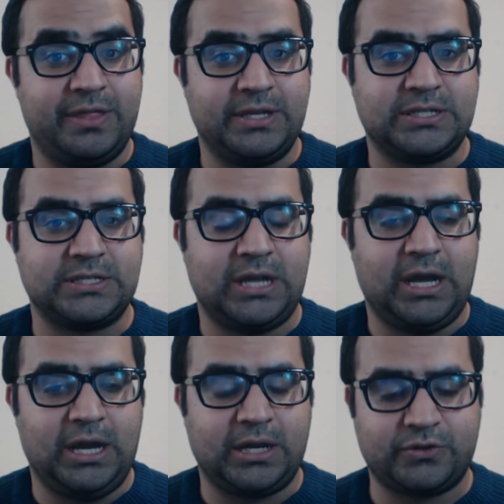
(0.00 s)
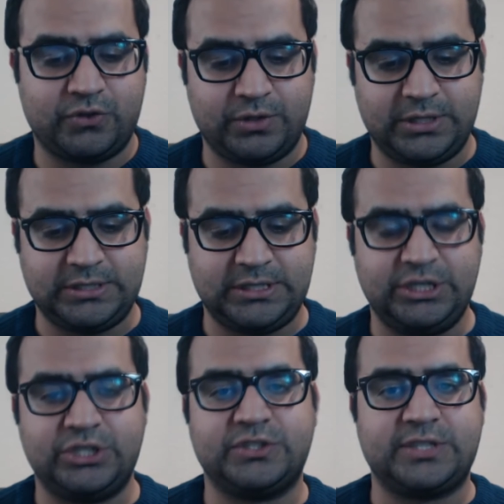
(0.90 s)
this arc. So there's the
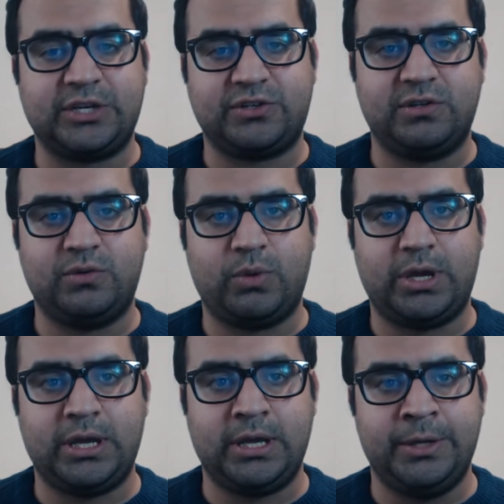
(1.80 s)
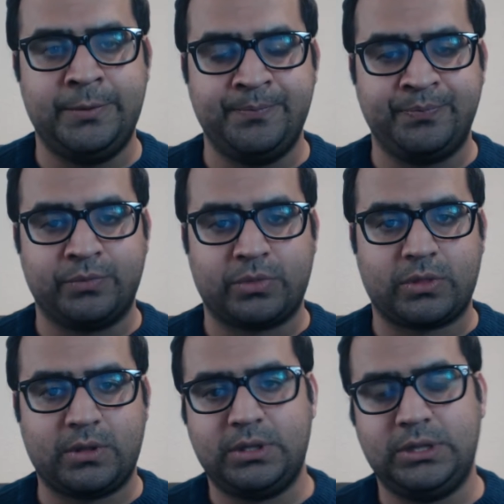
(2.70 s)
initial section where
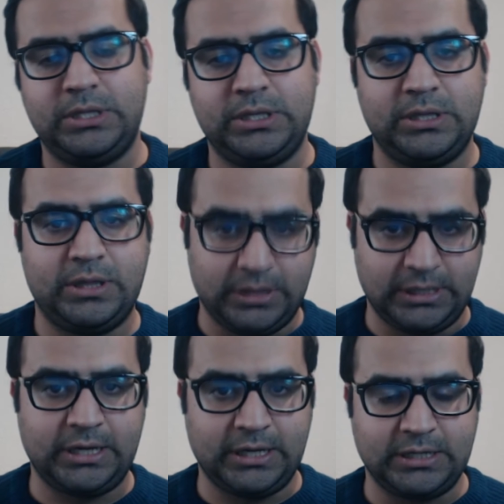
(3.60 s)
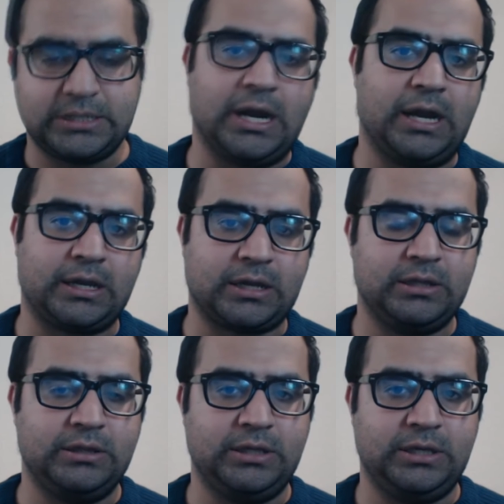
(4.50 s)
they attack
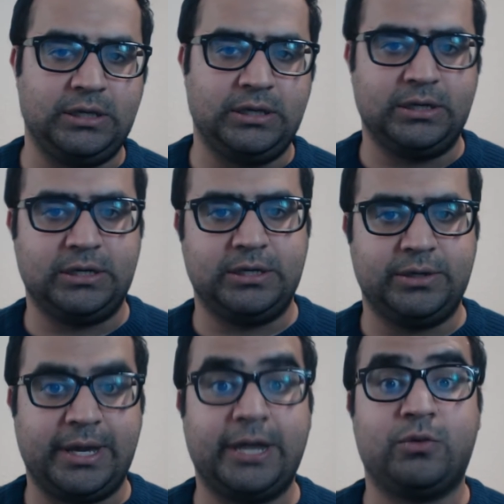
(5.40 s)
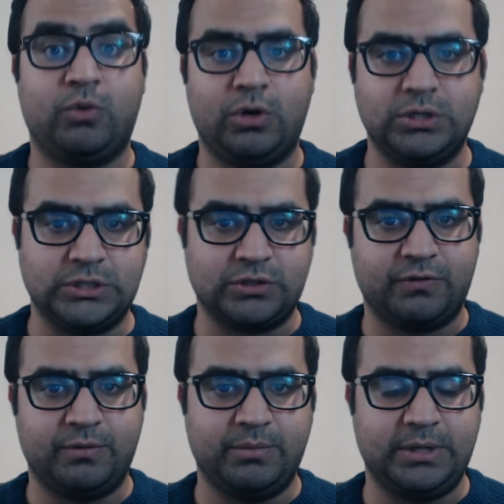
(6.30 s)
the headquarters
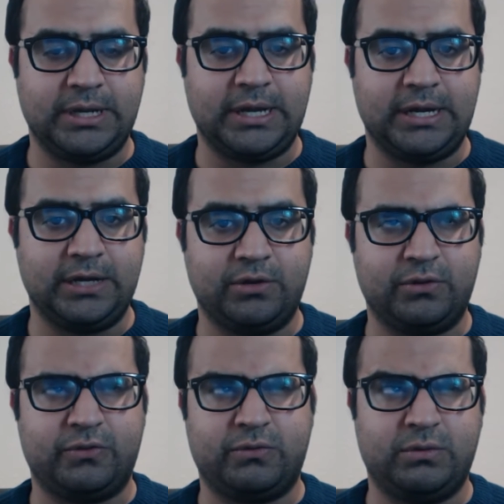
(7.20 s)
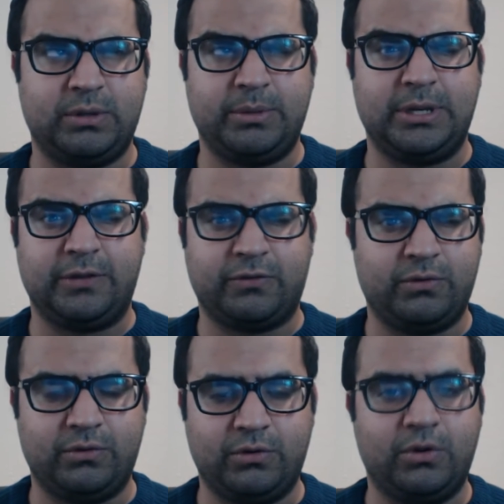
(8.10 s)
of the Midnight Eye or the Midnight
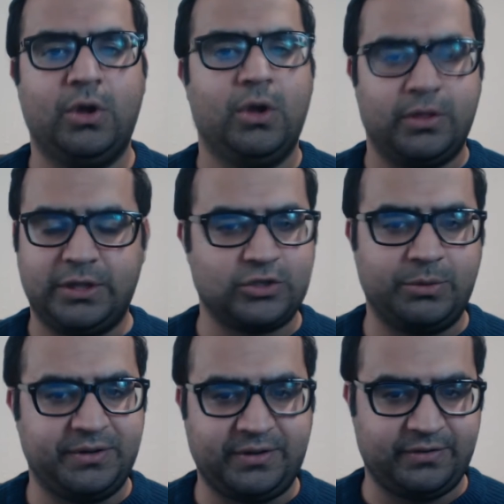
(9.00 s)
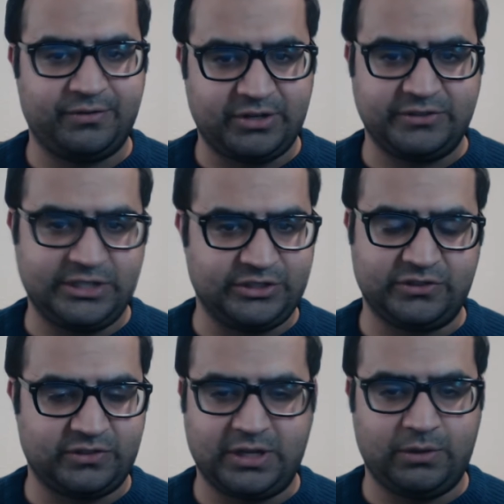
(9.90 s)
Sun, or there's so many different
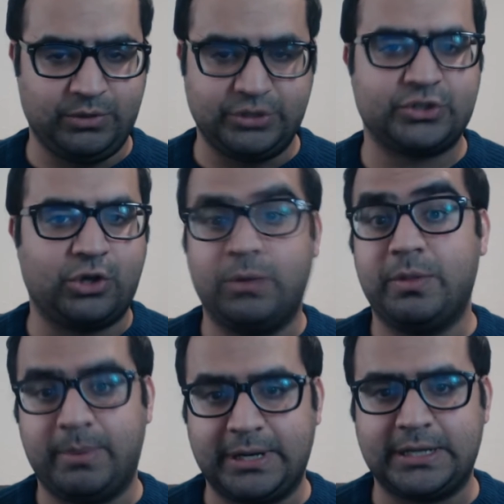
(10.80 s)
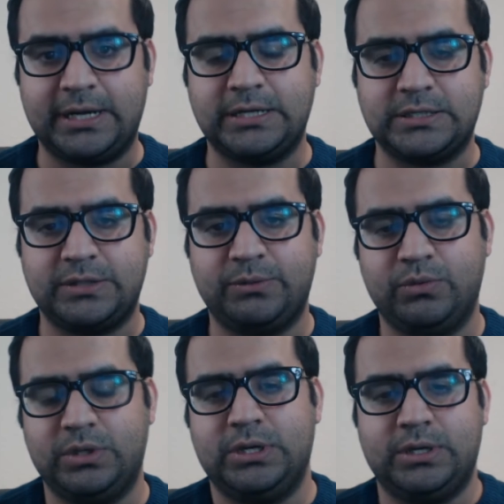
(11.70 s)
translations to that. We'll just call them the bad guys,
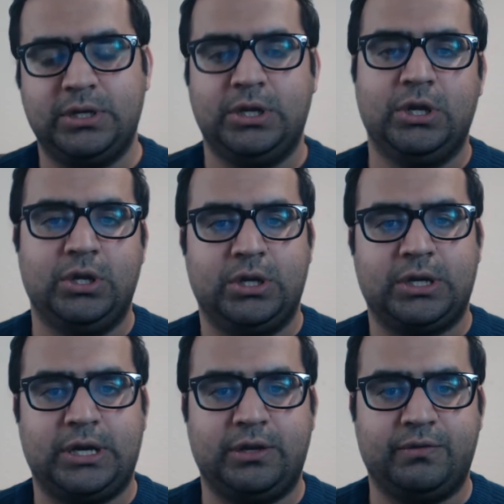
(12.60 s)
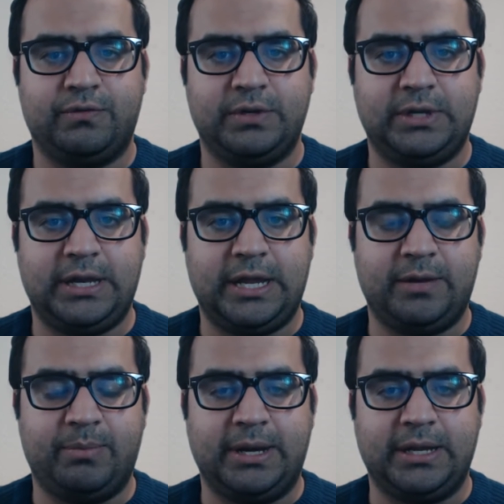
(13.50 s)
kind of
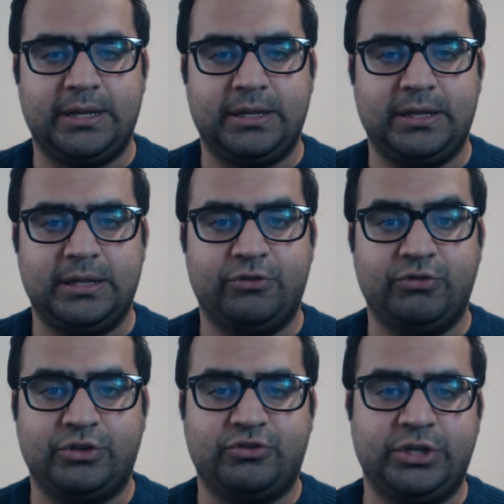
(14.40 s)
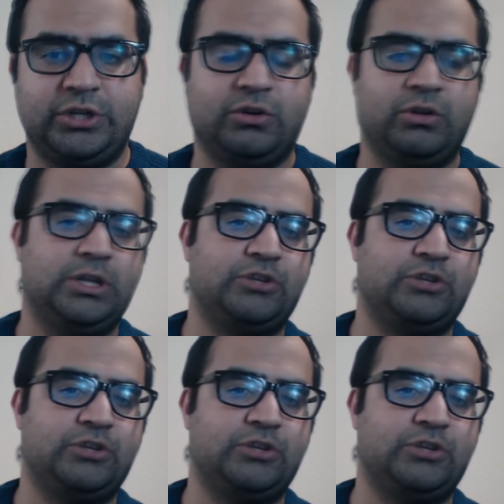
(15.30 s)
led by Latri,